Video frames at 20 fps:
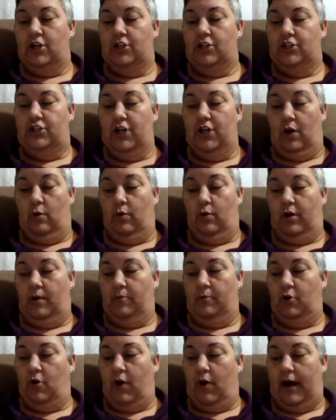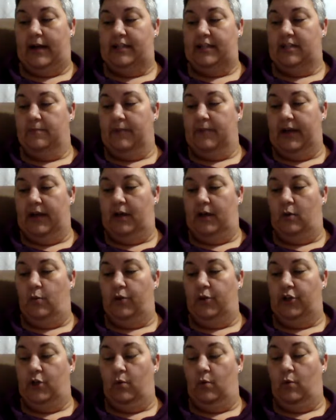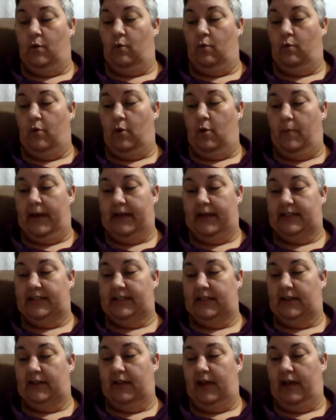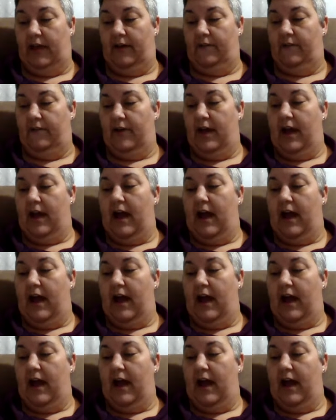Don't come crying to me when you want romance and love.